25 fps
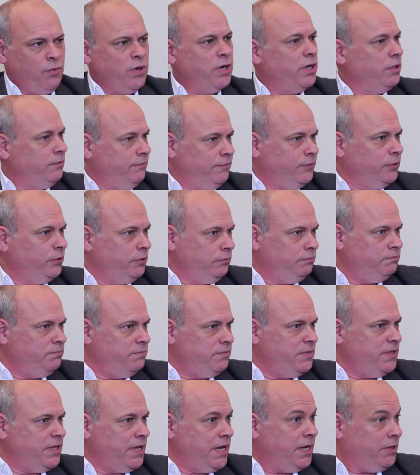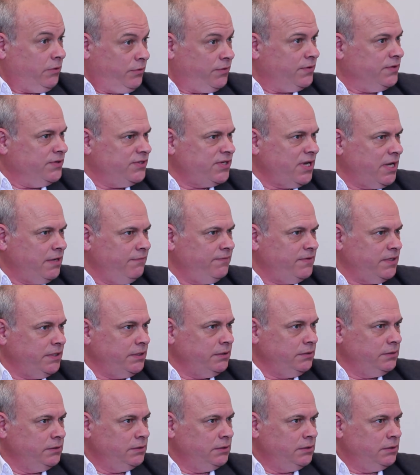the work for the health and
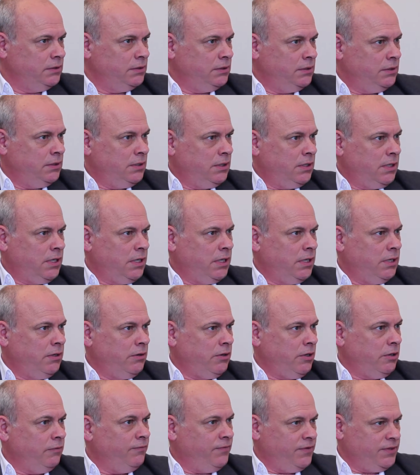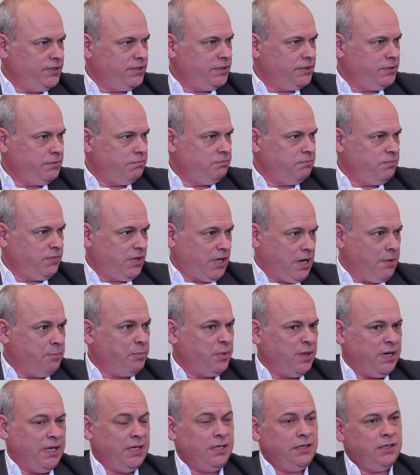safety of this
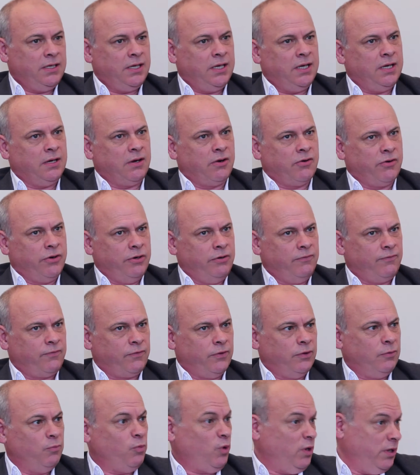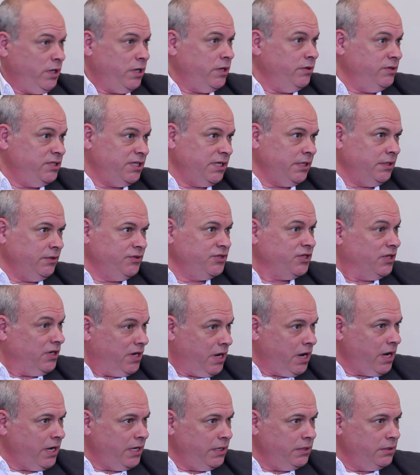company. It grew from 1 hotel to
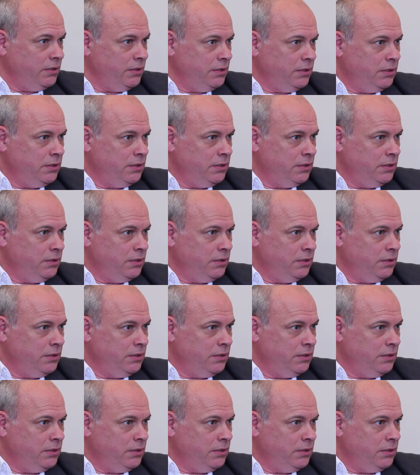9.